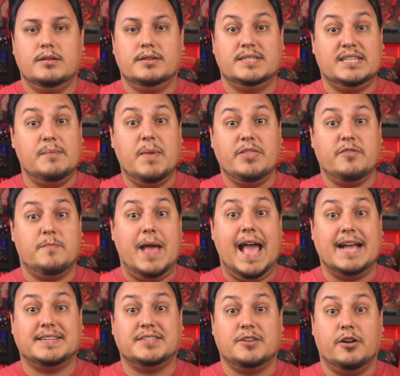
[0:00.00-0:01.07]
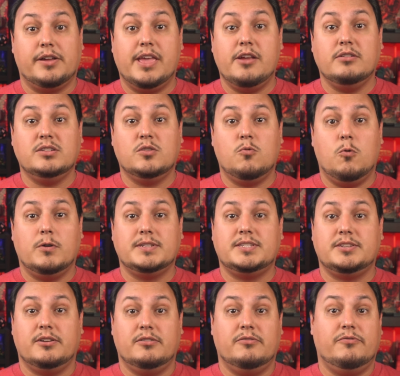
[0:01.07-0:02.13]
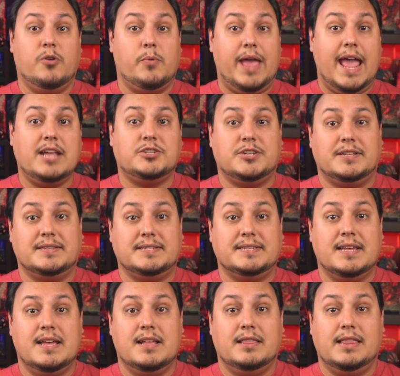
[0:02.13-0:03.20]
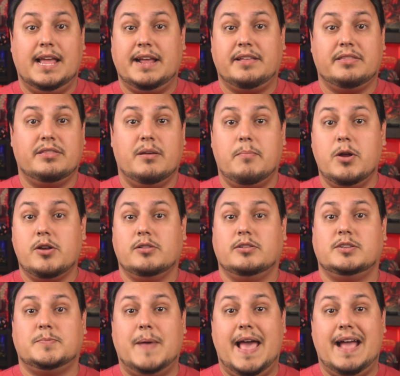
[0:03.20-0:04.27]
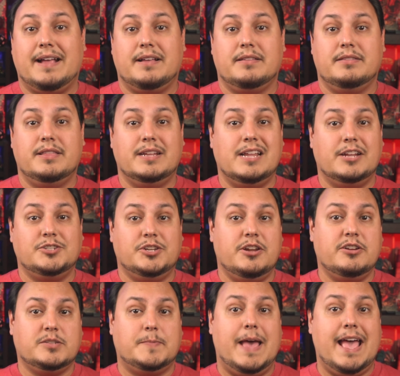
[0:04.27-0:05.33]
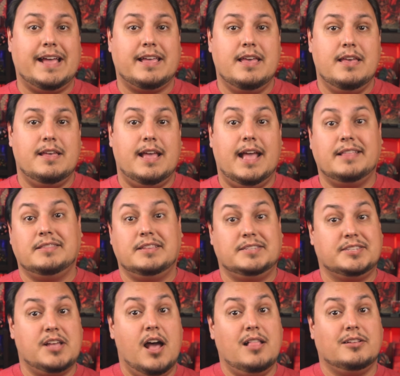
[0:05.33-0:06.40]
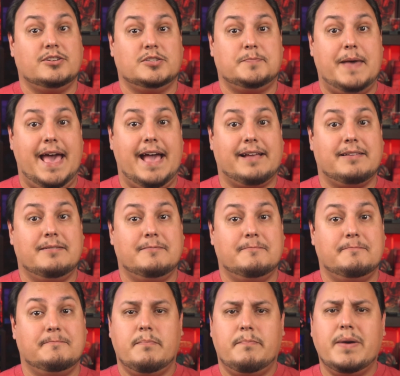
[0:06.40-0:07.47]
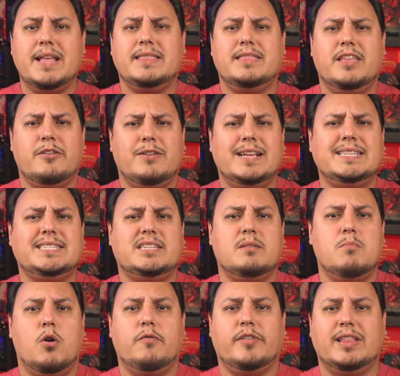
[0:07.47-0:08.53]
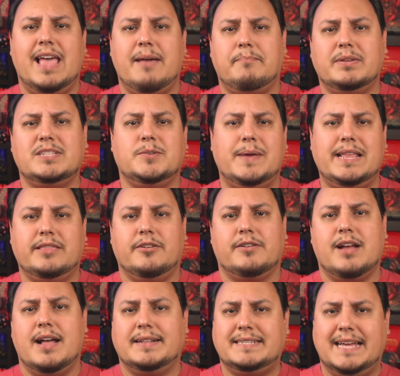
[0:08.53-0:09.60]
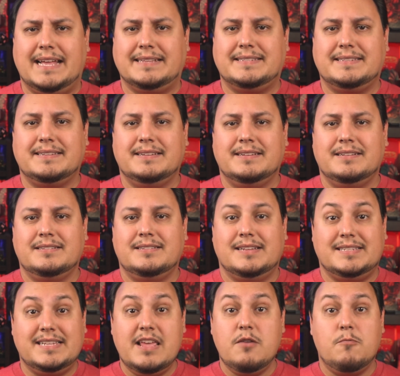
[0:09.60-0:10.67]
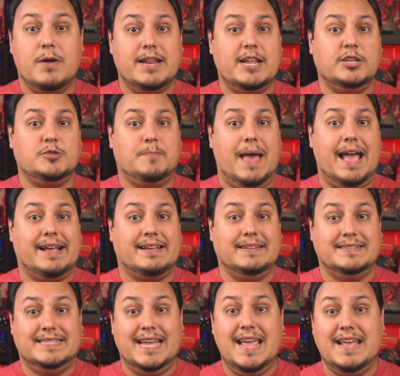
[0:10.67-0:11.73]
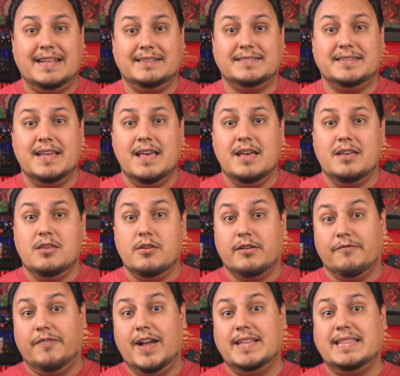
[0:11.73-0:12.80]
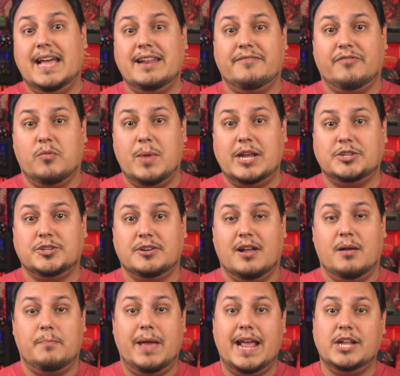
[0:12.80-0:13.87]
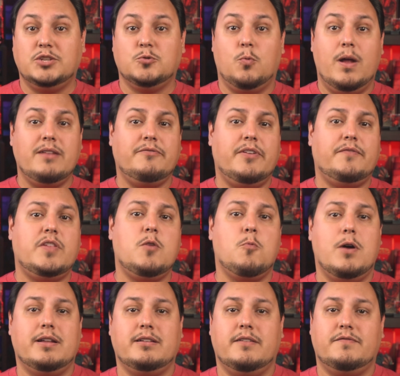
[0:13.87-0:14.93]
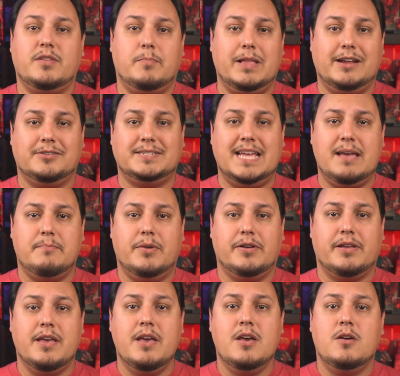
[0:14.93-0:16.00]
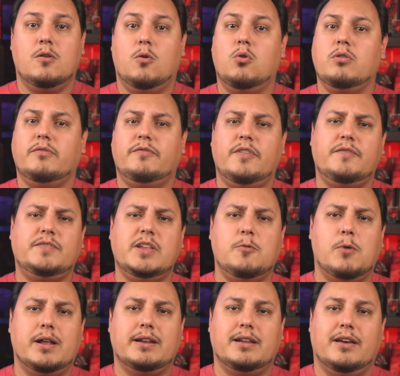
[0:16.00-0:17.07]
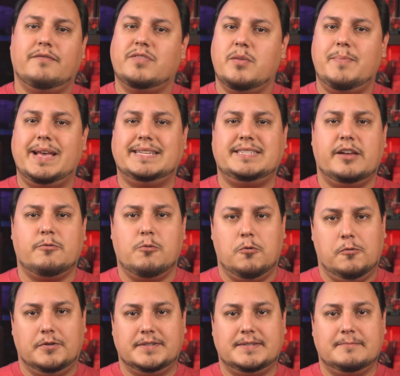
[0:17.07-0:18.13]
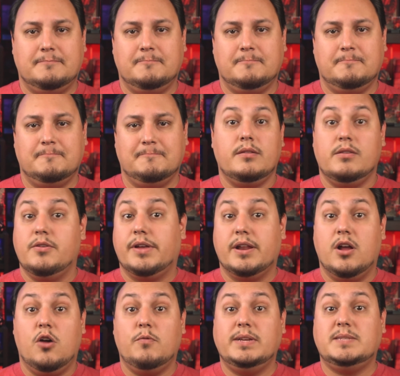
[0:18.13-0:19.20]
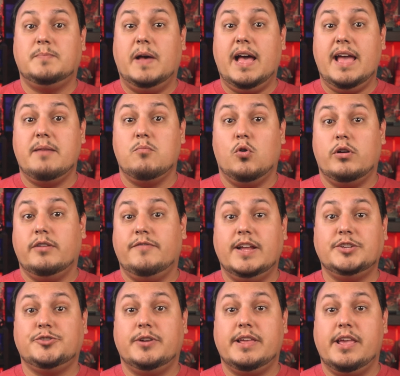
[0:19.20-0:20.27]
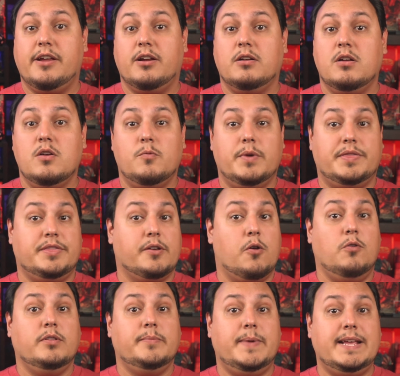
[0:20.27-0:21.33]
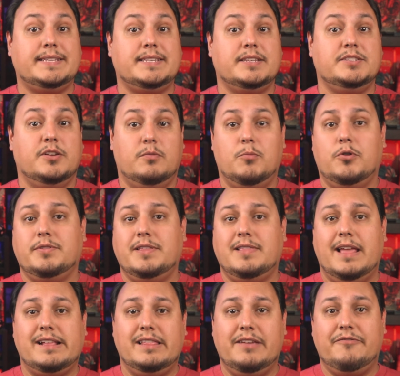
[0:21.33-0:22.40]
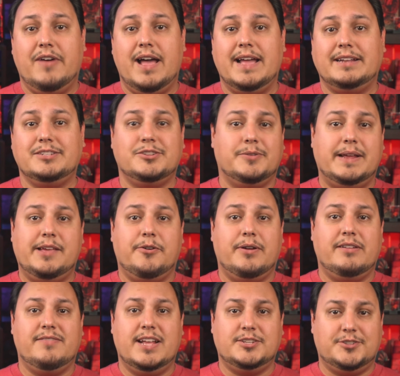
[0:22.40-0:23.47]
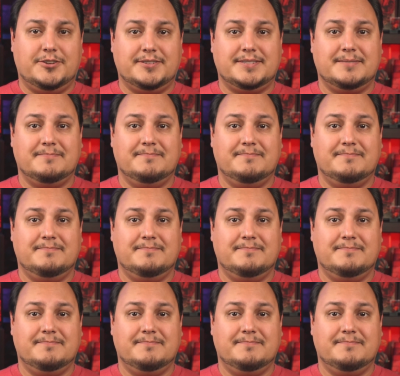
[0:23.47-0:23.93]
Some other packs are geared towards certain vocations, like the Burglar's Pack, the Dungeoneer's Pack, and the Scholar's Pack. But there is some overlap between their contents. To see what each pack contains, you can find that information on page 151 of the Player's Handbook or 51 of the Basic Rules. You can always buy more adventuring gear with the gold pieces you'll more than likely find during your adventures.